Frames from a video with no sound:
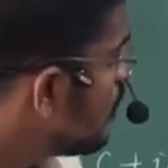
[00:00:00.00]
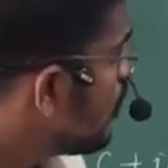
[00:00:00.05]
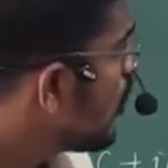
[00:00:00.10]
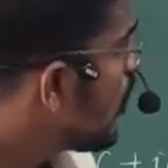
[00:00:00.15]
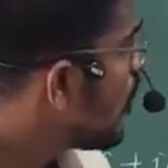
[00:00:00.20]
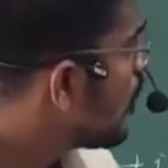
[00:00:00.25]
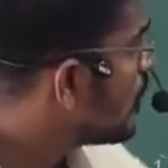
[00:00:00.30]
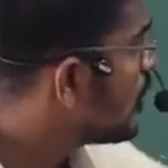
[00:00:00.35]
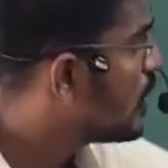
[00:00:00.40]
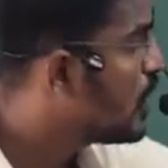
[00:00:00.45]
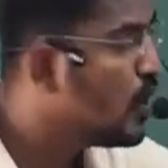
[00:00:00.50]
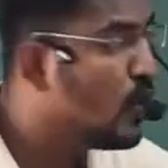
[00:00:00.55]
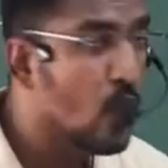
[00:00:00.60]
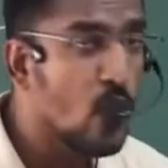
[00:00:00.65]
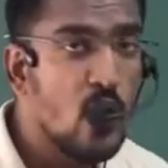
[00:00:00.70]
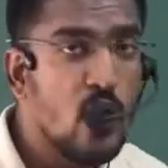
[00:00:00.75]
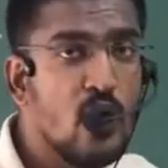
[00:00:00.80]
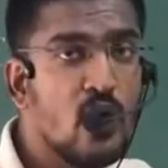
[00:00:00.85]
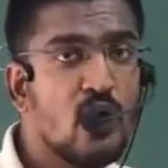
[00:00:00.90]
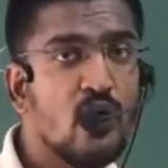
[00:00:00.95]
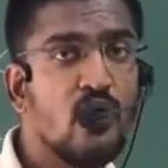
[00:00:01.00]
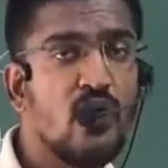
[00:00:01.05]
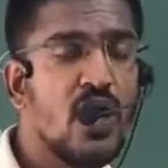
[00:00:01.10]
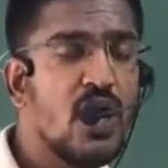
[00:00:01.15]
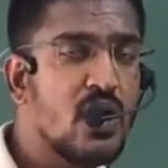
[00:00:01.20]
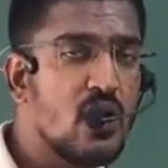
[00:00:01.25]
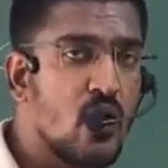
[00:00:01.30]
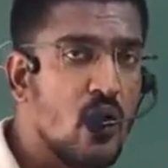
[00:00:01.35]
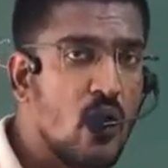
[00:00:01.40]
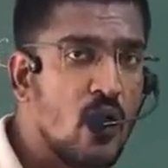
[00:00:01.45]
O, Q,
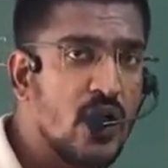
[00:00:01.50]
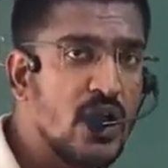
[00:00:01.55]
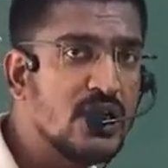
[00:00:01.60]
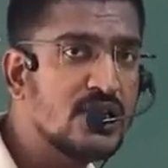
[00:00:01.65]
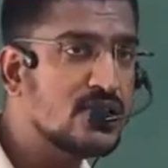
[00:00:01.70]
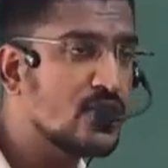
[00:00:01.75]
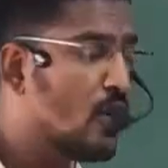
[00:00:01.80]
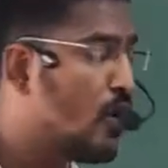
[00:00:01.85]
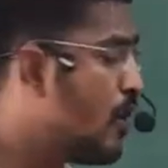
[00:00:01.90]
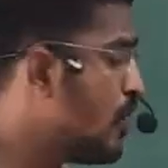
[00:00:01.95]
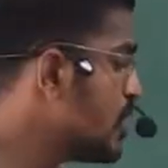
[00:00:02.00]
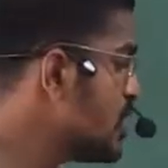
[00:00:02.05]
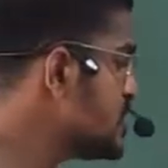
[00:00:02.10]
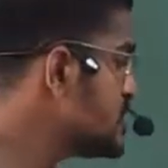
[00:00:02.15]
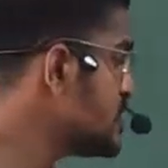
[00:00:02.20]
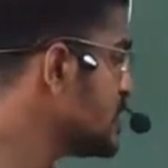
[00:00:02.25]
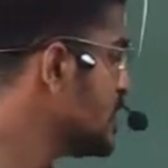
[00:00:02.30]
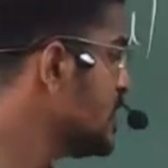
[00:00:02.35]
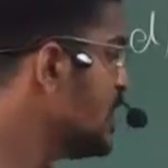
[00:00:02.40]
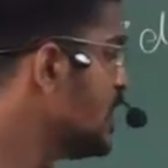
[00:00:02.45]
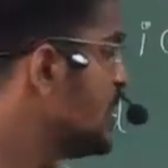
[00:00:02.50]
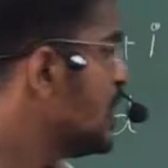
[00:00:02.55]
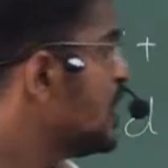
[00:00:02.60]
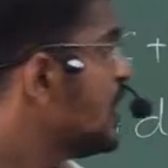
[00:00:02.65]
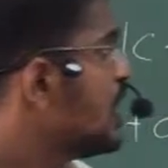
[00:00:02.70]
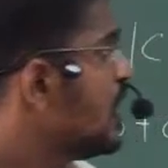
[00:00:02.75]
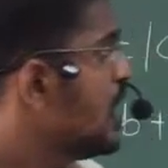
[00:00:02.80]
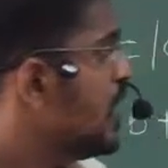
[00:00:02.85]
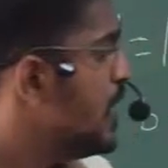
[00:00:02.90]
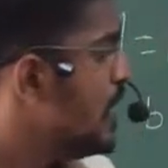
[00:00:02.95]
where O is origin.
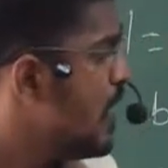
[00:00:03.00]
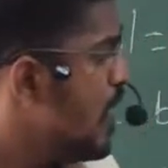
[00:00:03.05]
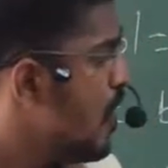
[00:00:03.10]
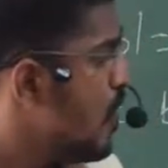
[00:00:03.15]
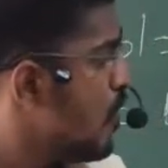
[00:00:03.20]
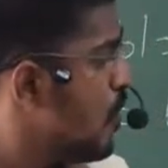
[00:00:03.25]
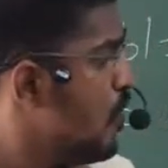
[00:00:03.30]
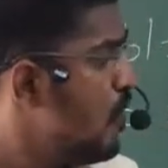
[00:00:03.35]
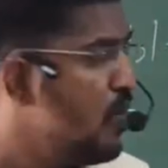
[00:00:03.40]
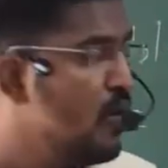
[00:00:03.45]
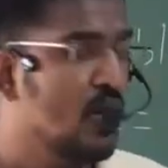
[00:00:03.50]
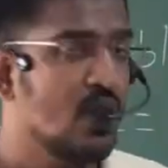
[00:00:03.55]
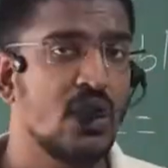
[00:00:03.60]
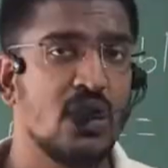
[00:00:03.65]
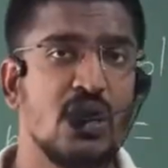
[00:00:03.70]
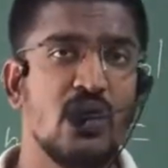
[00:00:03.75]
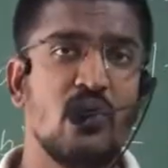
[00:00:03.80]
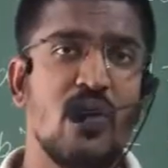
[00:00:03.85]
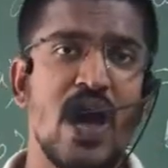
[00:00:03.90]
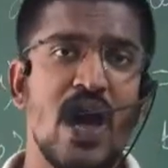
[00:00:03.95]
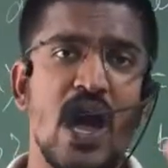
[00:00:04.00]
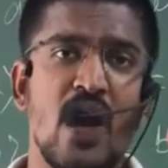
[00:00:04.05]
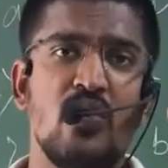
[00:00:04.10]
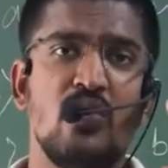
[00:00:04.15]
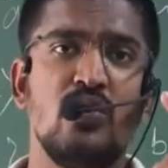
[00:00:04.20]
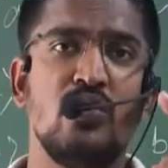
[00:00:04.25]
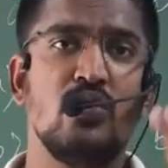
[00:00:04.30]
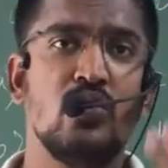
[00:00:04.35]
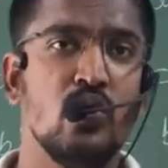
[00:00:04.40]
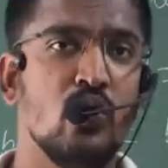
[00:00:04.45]
Now you
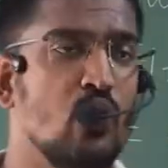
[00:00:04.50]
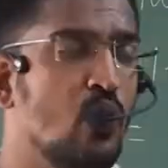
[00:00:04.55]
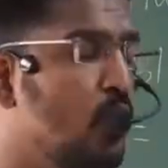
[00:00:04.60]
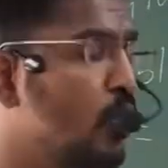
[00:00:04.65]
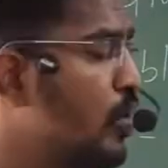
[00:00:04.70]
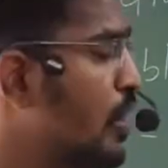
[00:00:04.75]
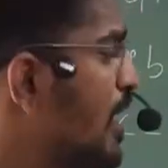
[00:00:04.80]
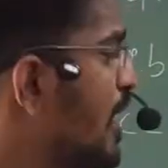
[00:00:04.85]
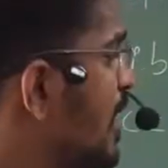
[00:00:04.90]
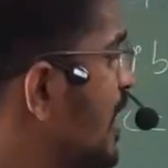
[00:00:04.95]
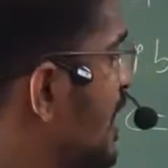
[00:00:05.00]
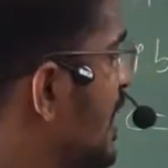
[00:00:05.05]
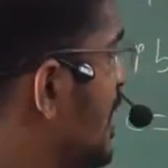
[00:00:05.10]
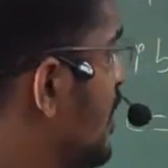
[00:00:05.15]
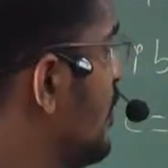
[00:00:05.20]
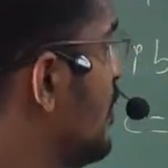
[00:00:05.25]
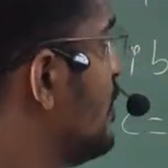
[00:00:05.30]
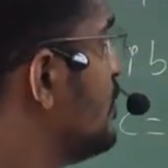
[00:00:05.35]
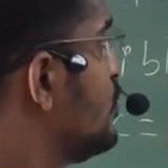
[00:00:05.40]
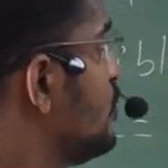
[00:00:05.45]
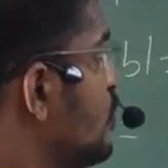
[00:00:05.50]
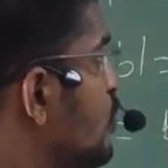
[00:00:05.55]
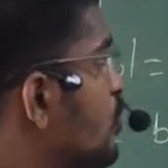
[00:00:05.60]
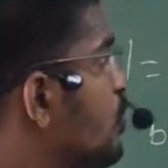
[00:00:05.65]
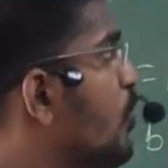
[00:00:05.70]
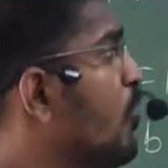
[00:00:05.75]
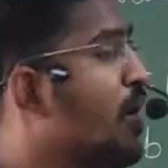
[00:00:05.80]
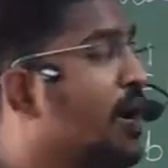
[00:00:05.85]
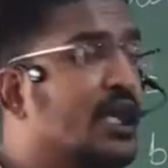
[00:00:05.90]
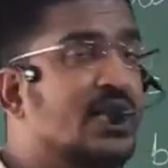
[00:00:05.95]
have two
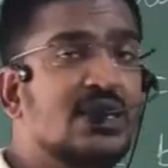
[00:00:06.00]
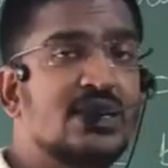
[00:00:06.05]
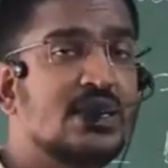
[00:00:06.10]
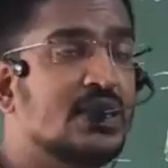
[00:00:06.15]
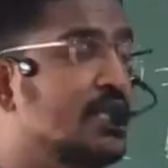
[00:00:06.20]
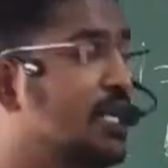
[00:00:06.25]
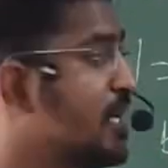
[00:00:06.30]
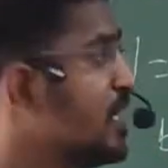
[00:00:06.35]
points, that